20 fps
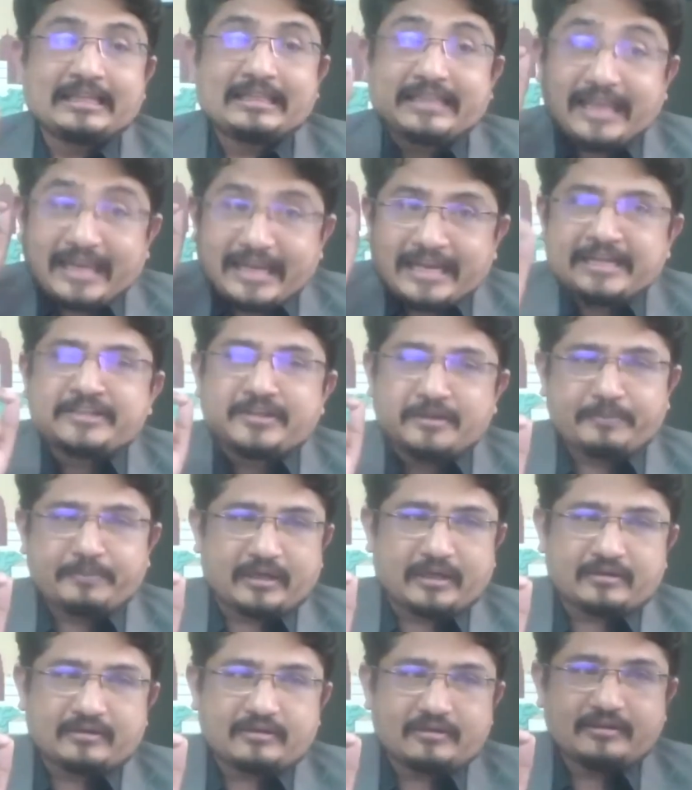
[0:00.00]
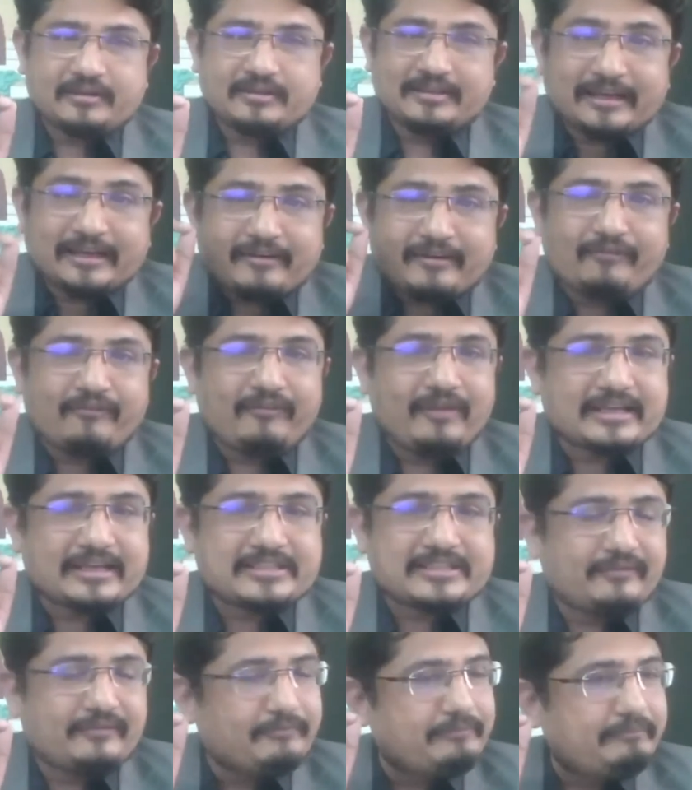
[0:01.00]
They interpret, the
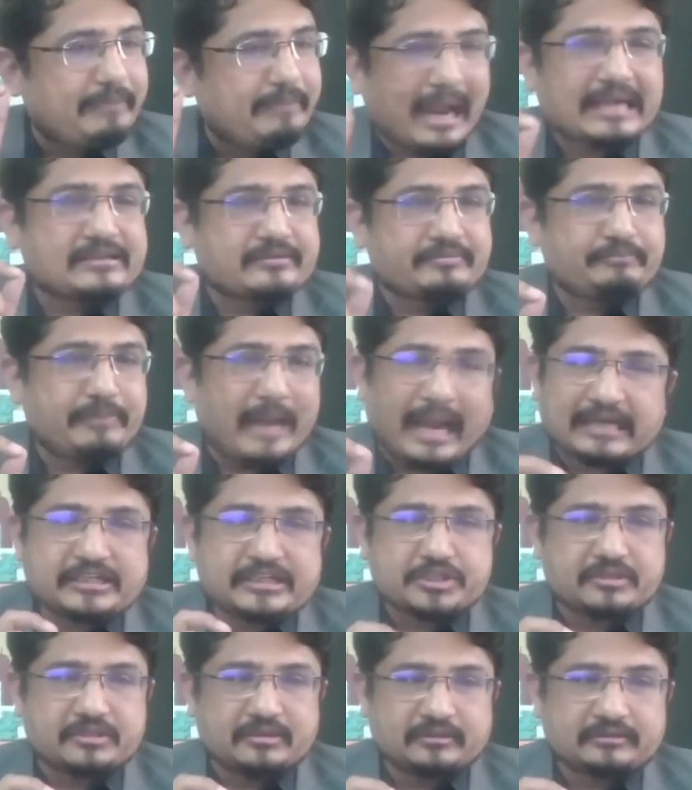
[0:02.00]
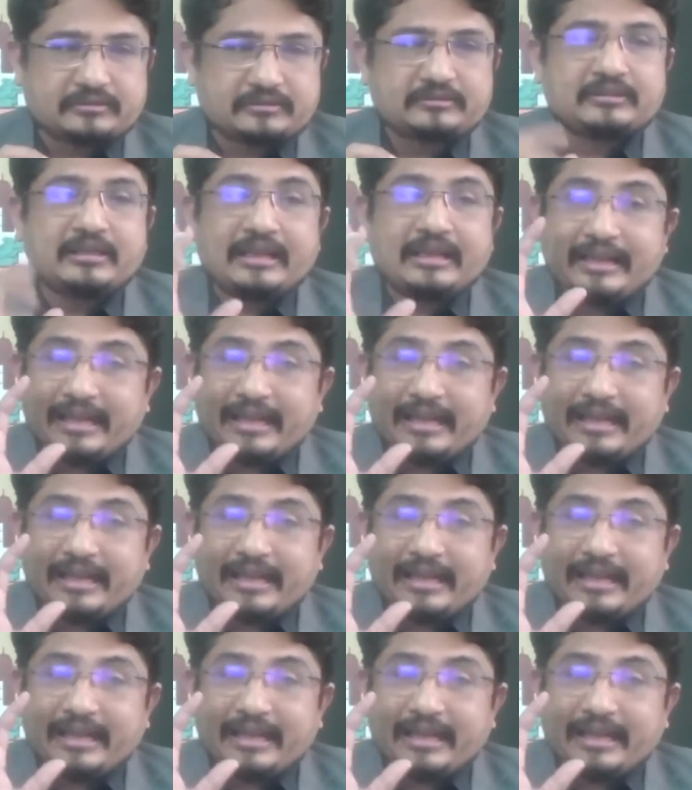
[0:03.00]
reflective practitioners